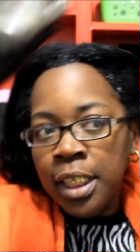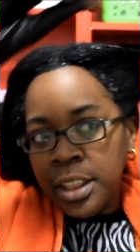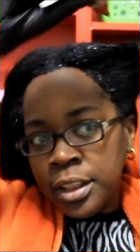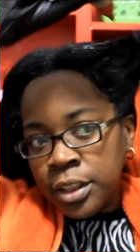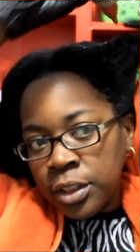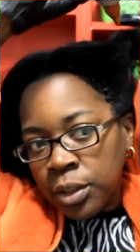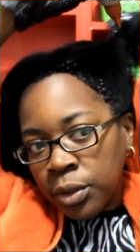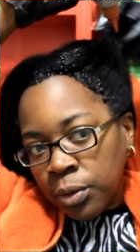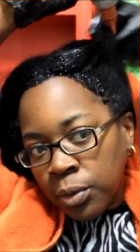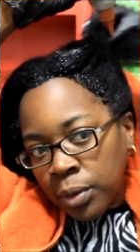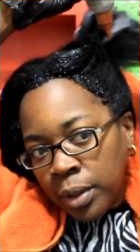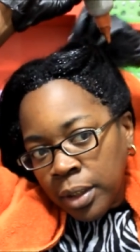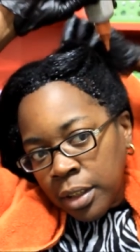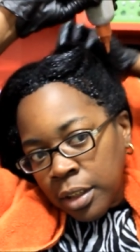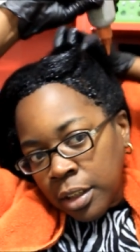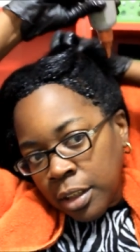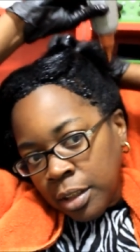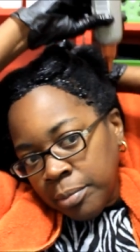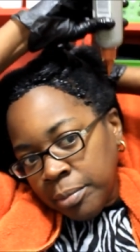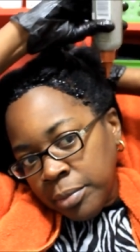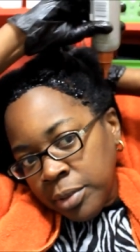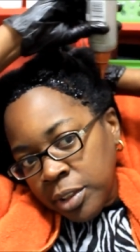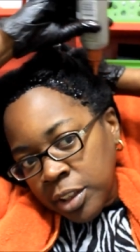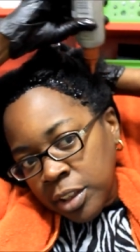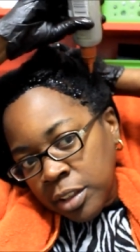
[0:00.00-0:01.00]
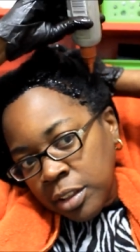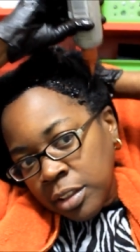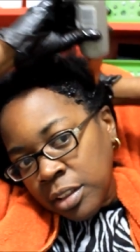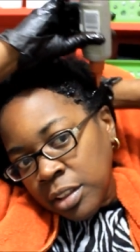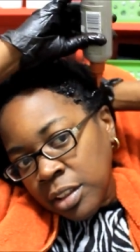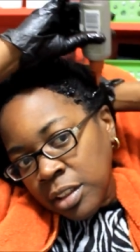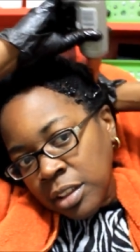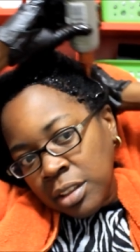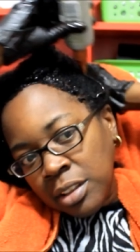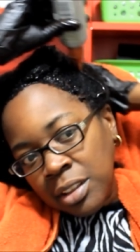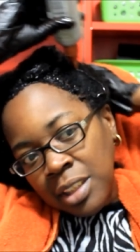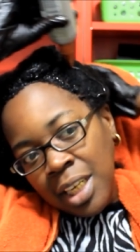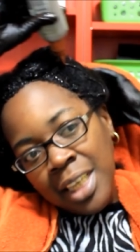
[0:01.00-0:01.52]
So um, just,
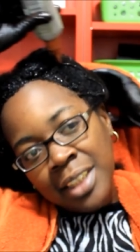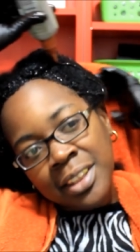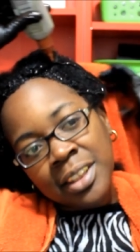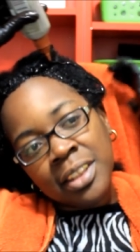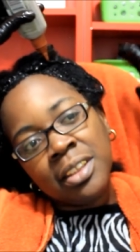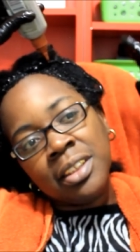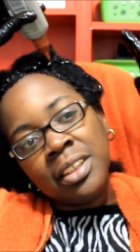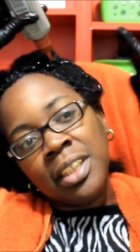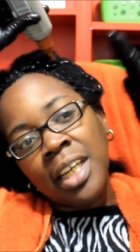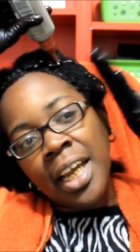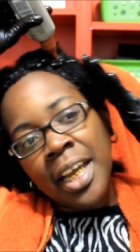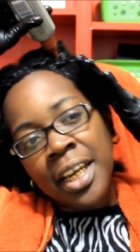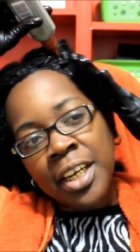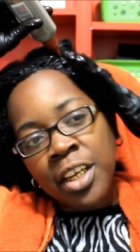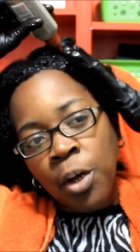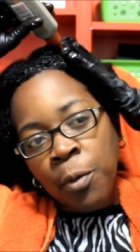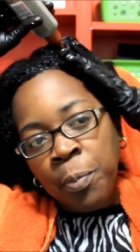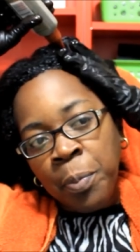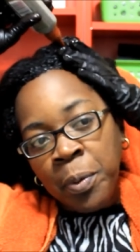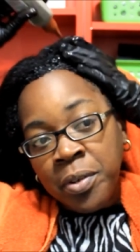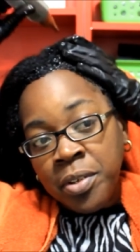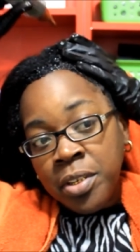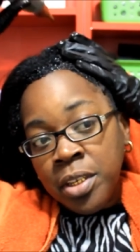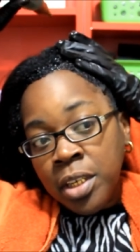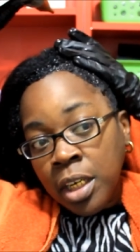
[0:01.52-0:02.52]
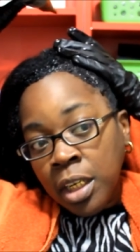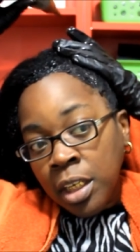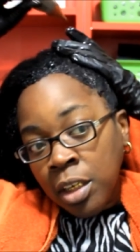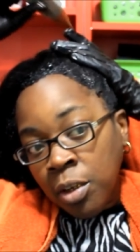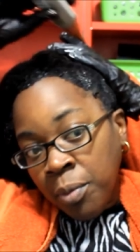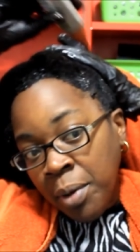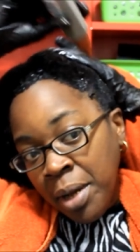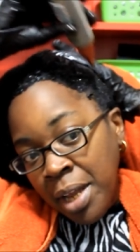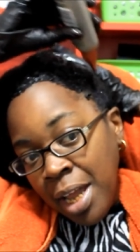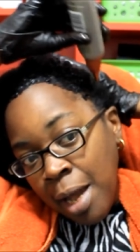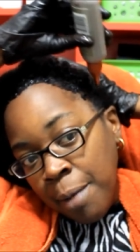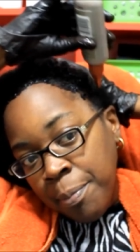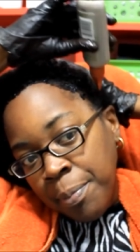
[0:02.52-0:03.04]
just, I just ain't no particular
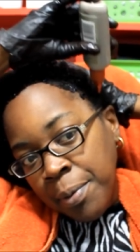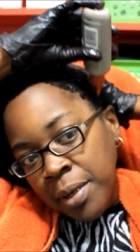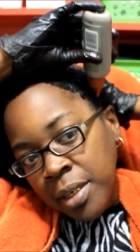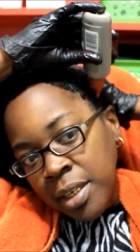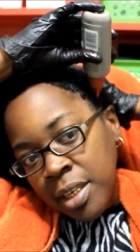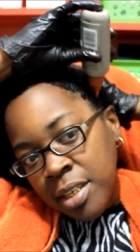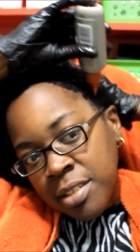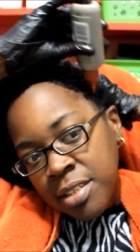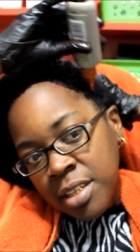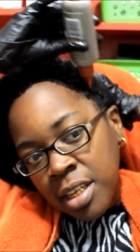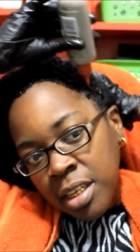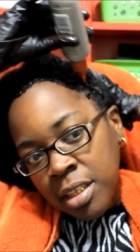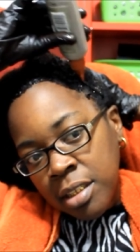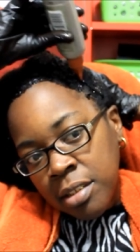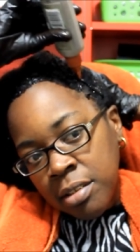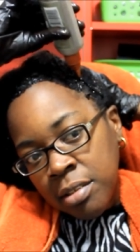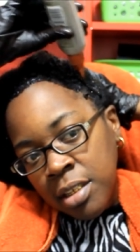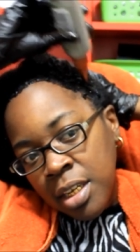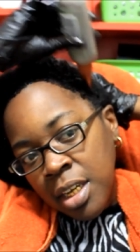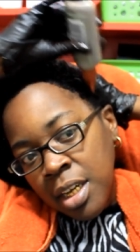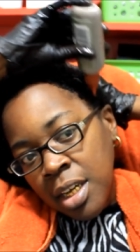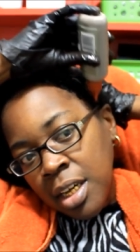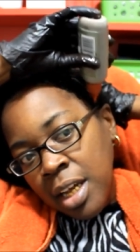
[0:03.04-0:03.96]
way I put this on.